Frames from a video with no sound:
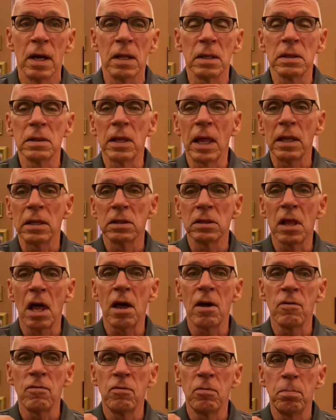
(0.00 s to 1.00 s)
Let
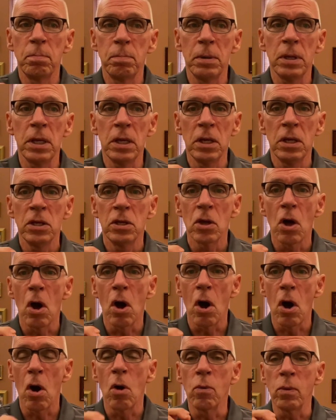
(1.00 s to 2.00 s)
love be
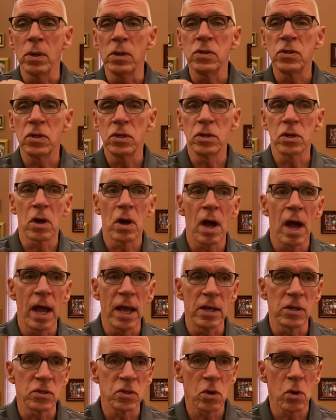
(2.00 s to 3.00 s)
always your
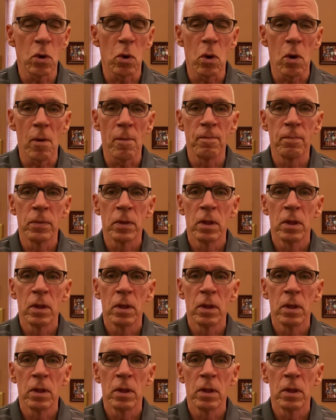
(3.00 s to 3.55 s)
highest goal.